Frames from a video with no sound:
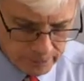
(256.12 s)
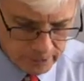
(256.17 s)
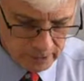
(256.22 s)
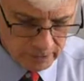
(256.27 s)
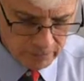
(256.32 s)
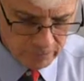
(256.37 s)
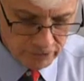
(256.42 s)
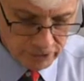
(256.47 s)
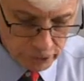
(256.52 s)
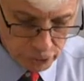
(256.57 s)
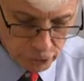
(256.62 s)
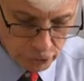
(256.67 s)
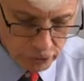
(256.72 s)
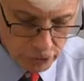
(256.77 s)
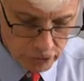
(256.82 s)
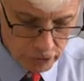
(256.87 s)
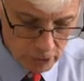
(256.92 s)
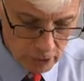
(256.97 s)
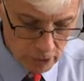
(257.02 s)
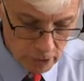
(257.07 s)
Features
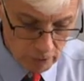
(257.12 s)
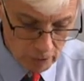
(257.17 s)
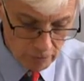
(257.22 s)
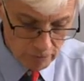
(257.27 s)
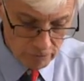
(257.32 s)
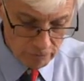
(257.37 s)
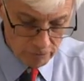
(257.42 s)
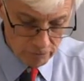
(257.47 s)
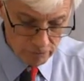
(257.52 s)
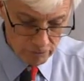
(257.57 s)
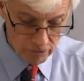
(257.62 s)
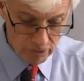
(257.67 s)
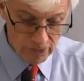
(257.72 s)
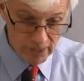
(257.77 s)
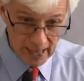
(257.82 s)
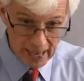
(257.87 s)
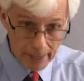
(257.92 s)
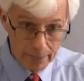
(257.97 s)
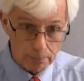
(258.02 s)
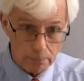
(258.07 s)
of
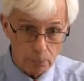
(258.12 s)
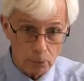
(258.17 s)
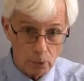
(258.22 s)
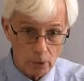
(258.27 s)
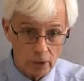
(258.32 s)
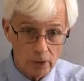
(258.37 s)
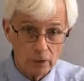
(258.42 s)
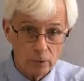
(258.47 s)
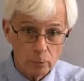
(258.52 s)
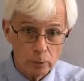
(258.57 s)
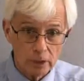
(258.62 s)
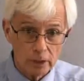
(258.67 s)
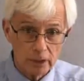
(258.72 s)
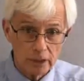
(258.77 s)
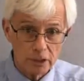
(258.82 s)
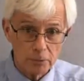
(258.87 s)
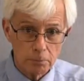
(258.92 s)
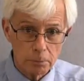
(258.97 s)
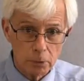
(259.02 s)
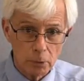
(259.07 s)
that book we'll
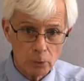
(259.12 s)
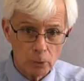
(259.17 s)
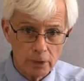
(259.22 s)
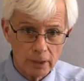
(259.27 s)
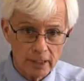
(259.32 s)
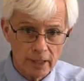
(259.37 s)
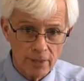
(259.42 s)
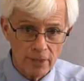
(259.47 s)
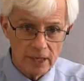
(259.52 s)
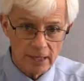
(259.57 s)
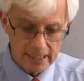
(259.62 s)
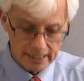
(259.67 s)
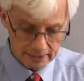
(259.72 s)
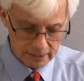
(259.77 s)
explore in the next